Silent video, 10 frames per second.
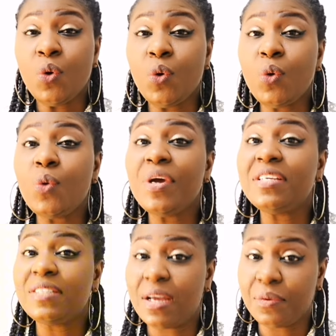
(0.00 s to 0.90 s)
who
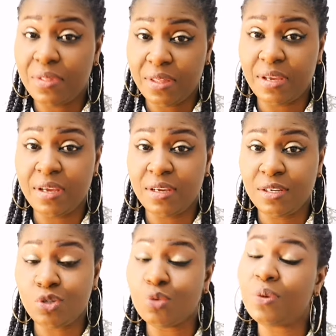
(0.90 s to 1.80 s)
is out there
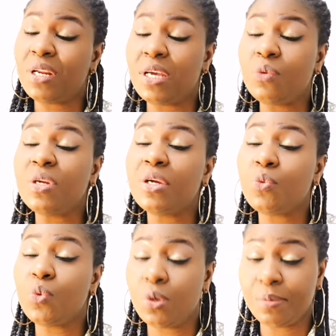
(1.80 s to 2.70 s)
to play with a
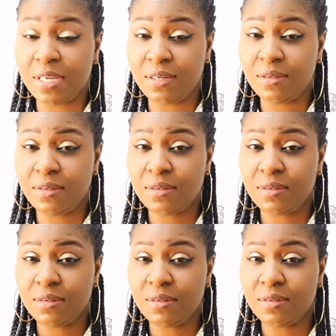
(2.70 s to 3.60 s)
woman
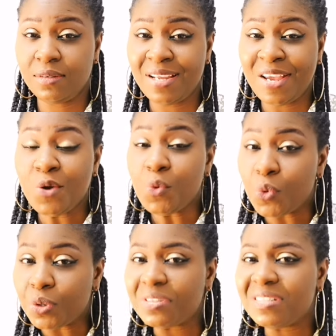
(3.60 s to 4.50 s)

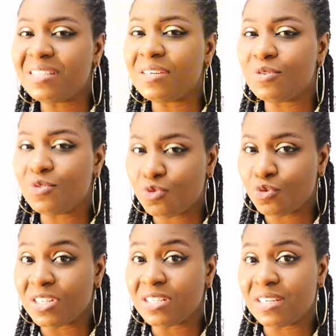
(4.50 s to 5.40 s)
will still
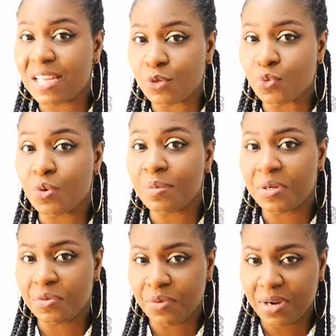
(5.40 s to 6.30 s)
treat that woman